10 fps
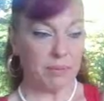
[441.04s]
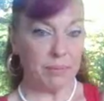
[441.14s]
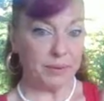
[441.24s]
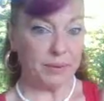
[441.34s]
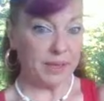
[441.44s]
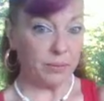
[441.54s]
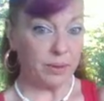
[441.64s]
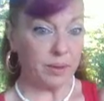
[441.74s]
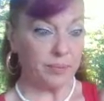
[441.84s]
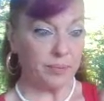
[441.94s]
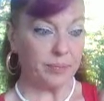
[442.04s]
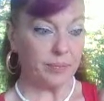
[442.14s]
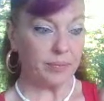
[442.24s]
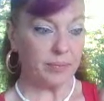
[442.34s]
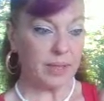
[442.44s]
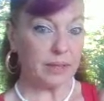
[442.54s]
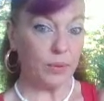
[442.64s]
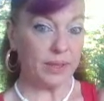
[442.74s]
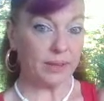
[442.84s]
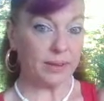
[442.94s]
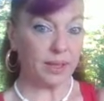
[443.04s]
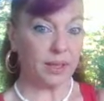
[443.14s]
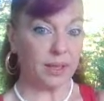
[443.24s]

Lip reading: people see you as doing this.